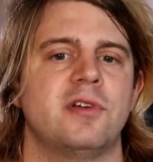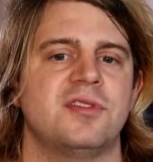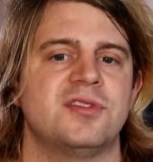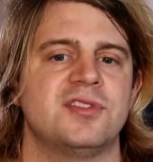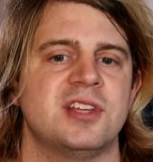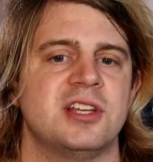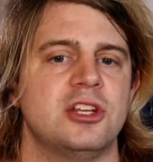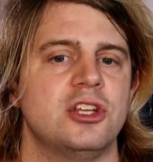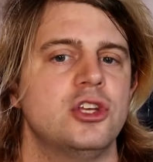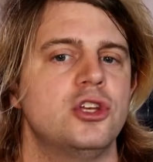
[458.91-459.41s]
we've
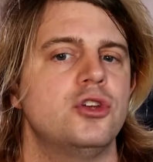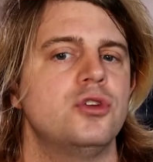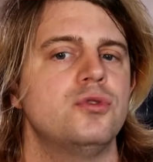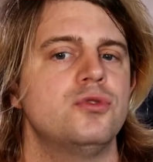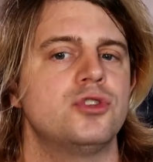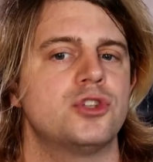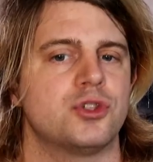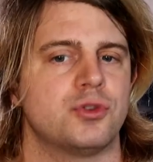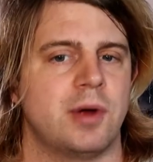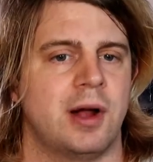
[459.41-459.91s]
seen
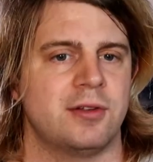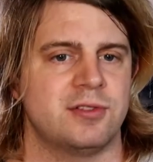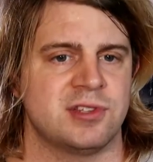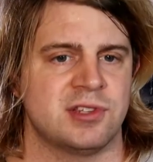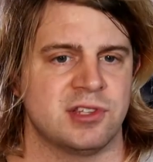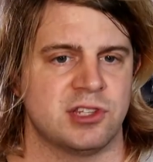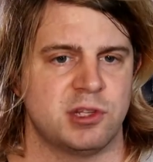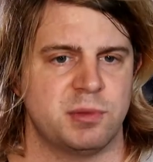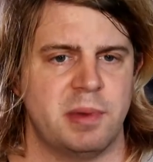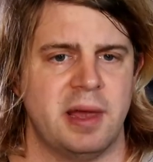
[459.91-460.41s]
huge droughts
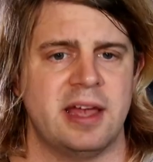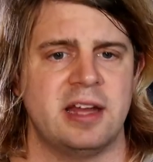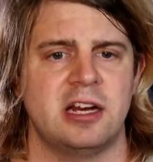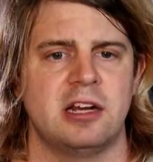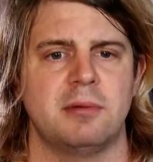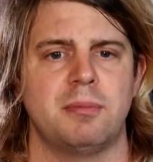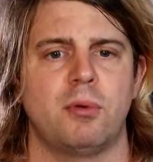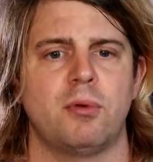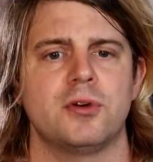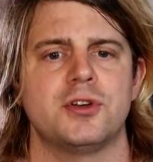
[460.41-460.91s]
in Spain
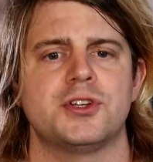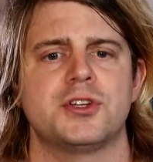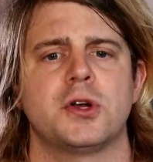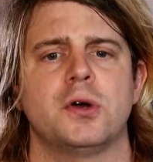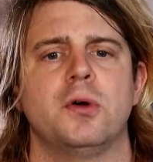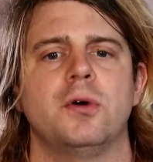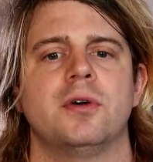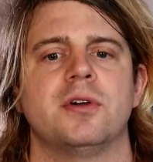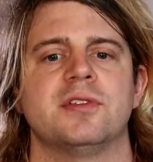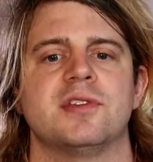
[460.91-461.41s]
and Portugal,